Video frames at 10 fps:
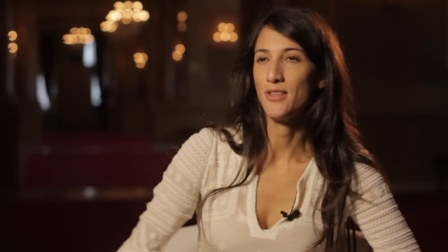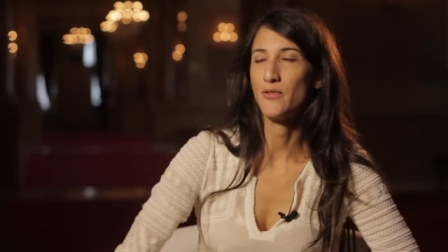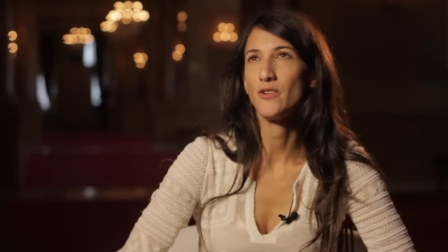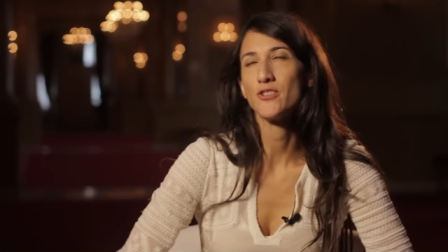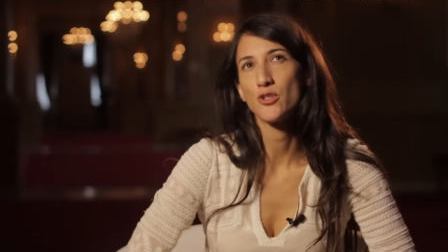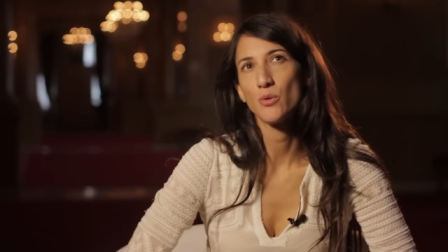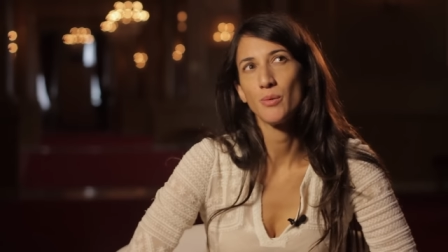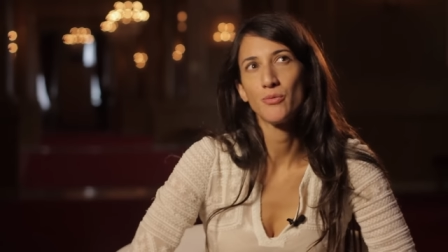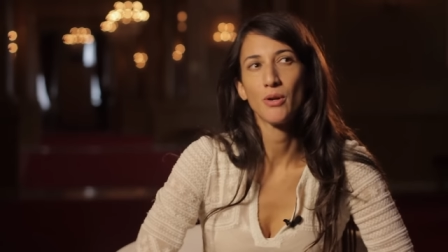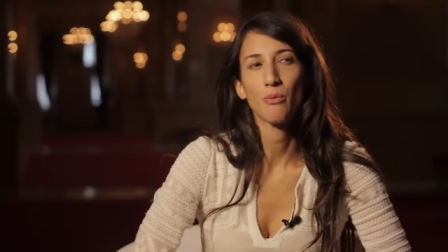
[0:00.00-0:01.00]
The first
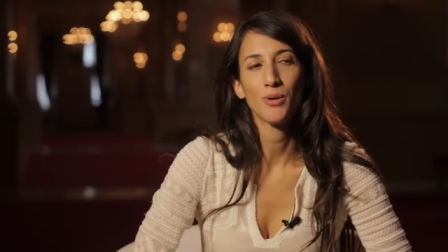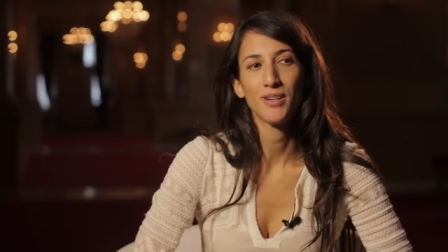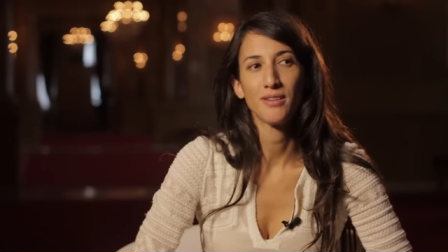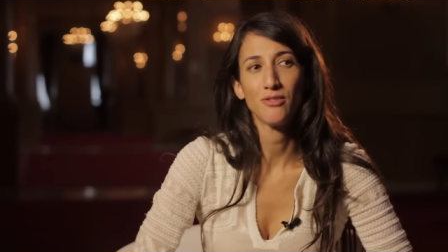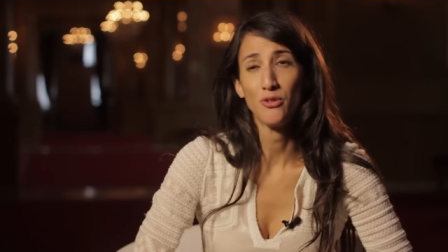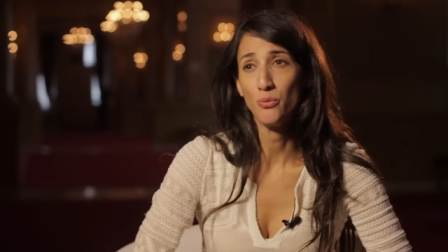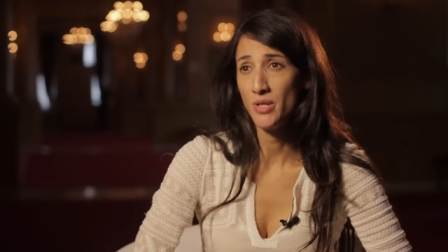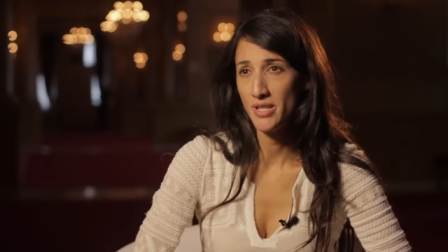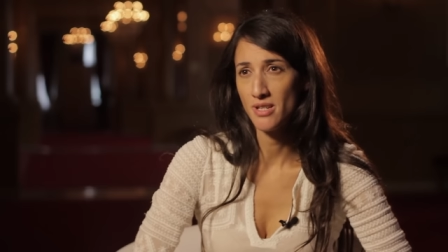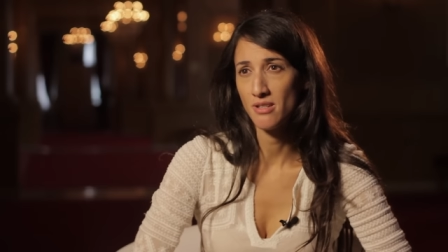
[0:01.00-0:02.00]
script I wrote it in
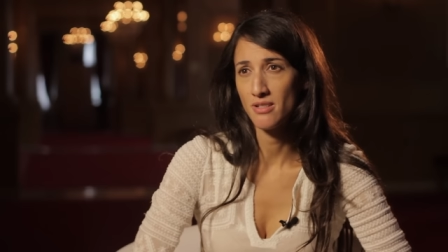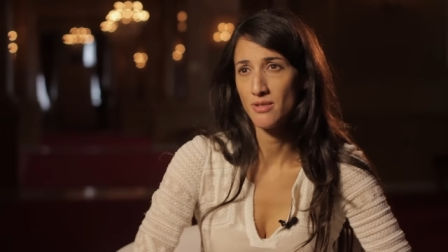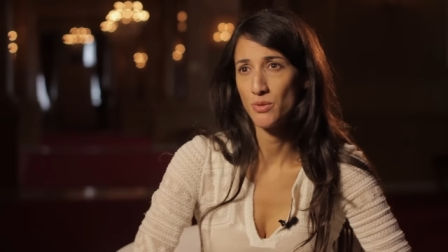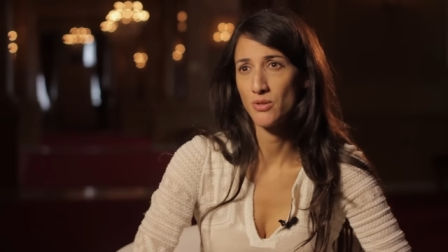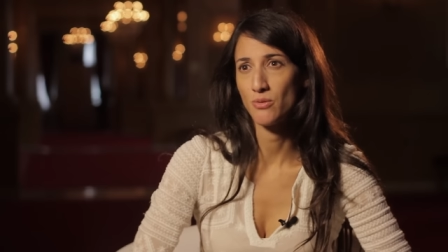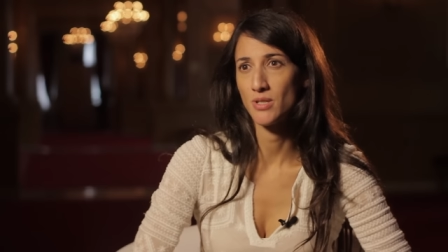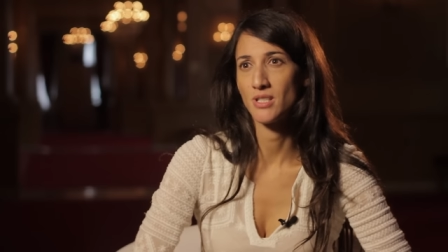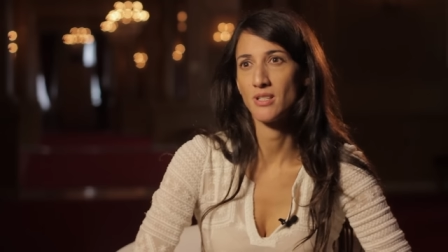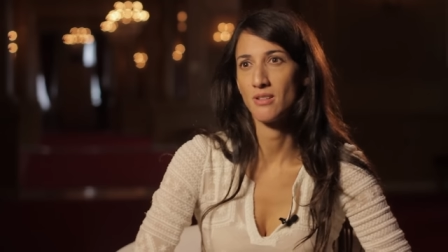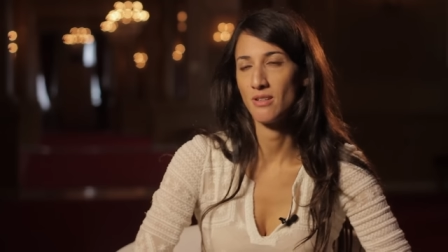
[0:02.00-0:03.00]
three years, which was
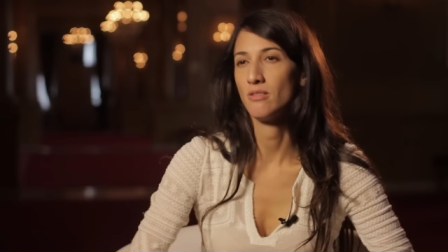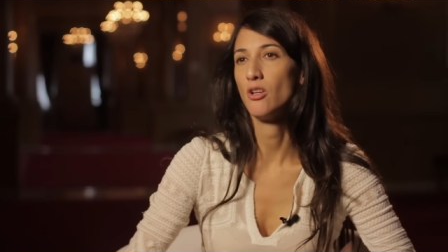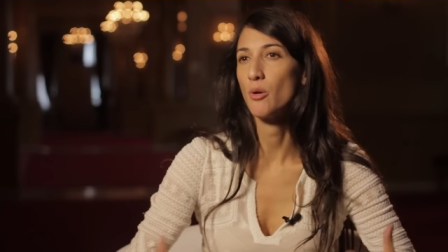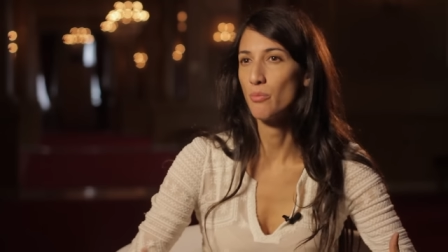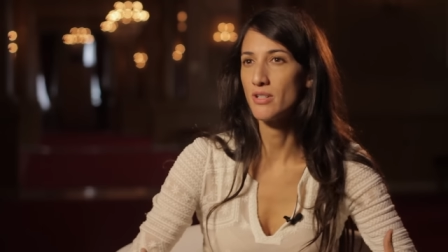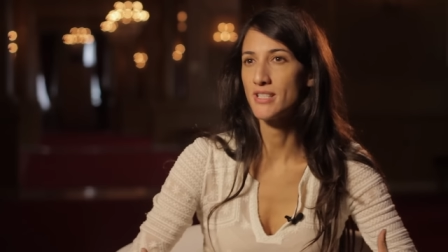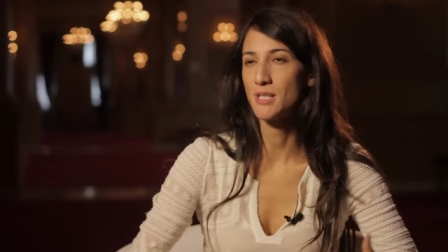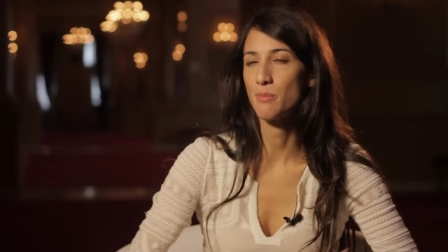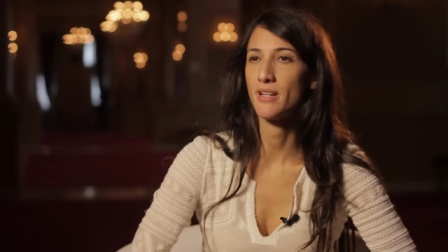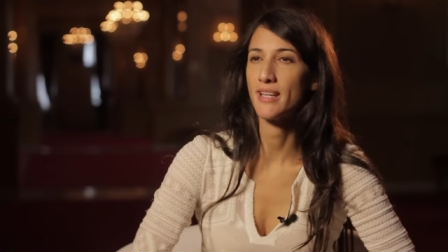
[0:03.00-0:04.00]
uh, a long
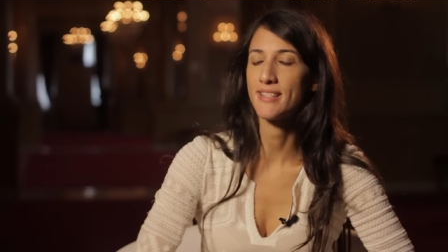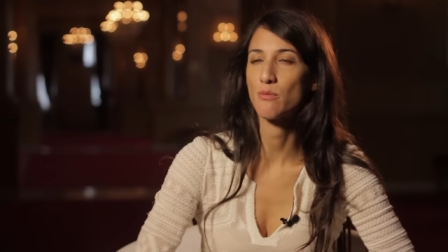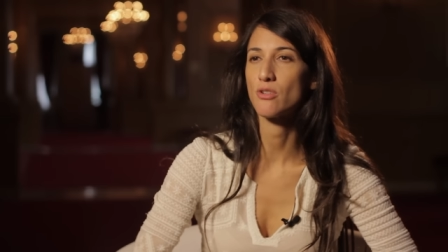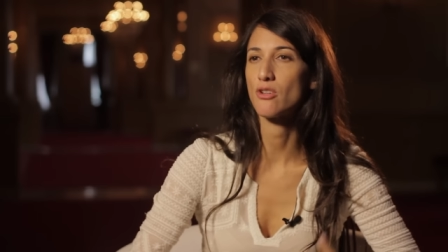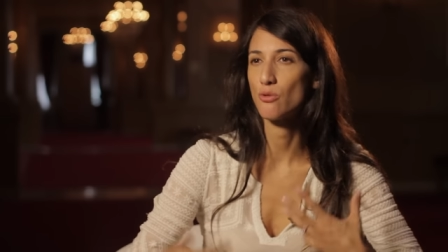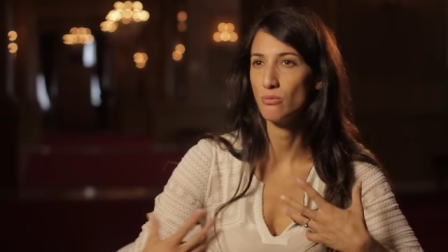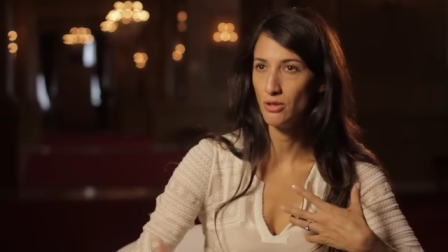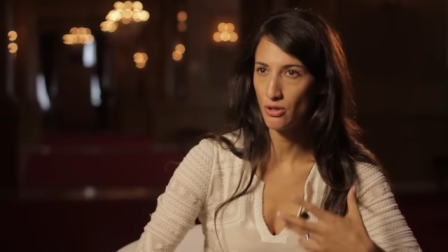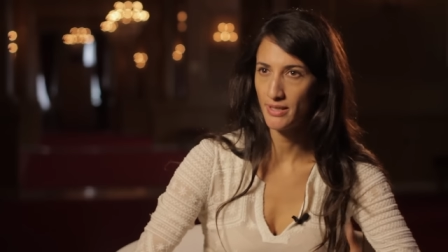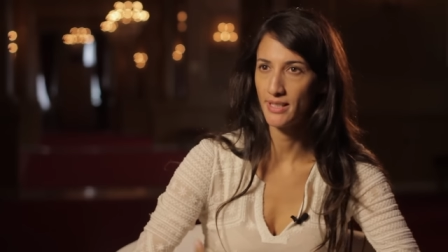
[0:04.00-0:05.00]
process, but I guess I was also
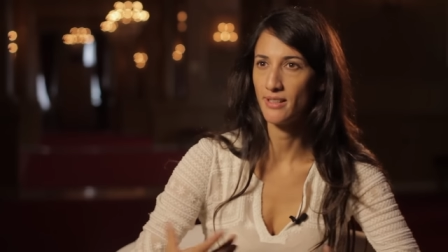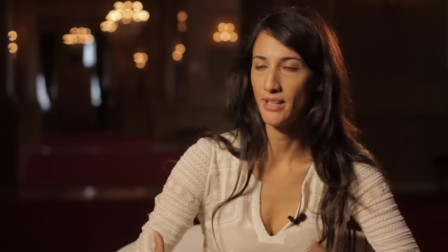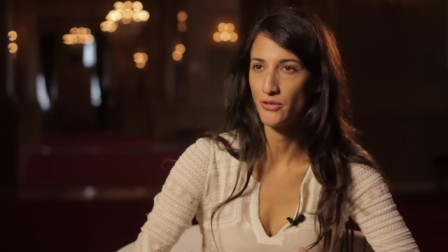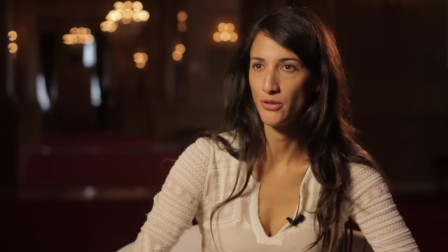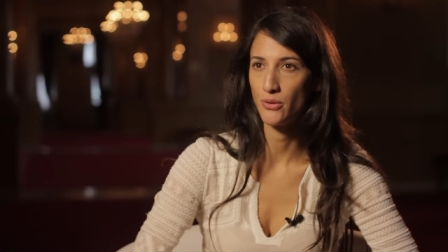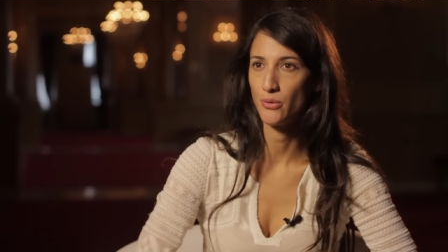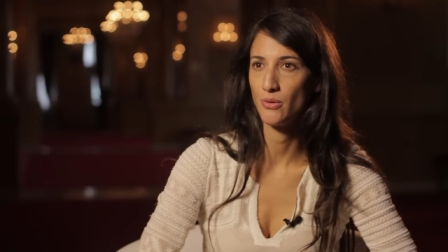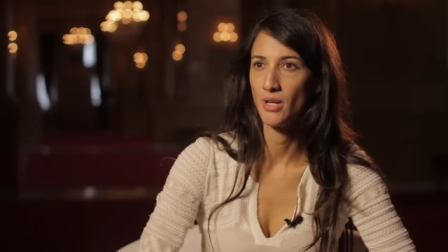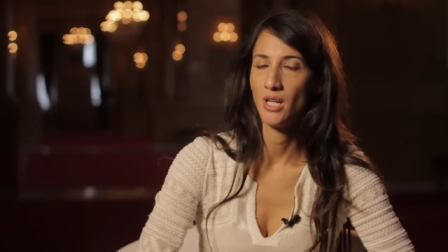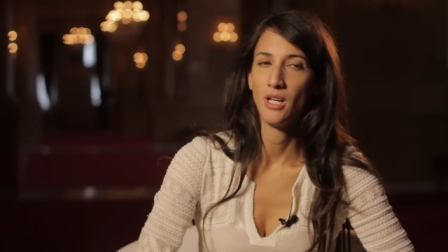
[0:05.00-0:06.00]
learning how to